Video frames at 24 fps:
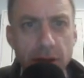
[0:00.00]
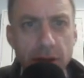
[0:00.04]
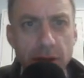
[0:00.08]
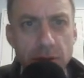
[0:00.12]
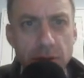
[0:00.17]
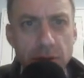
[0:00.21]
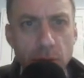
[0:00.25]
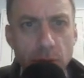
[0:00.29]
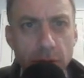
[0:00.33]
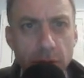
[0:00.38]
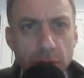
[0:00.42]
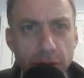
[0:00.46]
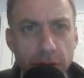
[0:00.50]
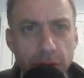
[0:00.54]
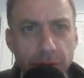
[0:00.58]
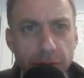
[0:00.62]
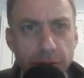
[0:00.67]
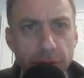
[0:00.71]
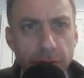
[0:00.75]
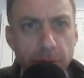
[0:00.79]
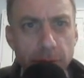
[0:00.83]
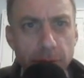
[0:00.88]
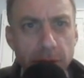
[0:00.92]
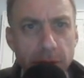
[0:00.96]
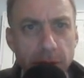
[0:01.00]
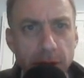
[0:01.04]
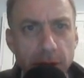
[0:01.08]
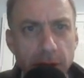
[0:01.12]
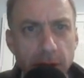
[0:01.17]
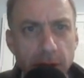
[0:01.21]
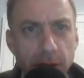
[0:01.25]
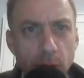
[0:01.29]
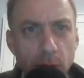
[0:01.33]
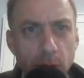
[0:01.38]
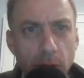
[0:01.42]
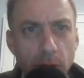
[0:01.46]
work from
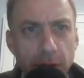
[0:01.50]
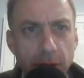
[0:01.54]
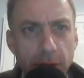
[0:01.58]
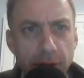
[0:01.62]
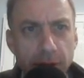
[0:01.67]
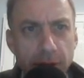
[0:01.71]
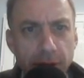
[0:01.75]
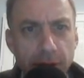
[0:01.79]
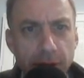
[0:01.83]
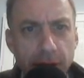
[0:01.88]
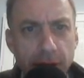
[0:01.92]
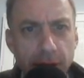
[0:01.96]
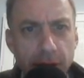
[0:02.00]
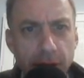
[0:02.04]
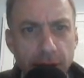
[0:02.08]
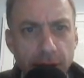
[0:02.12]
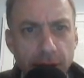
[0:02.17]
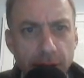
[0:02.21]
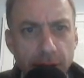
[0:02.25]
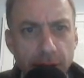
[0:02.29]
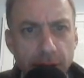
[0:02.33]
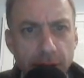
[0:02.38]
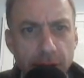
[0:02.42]
E1 down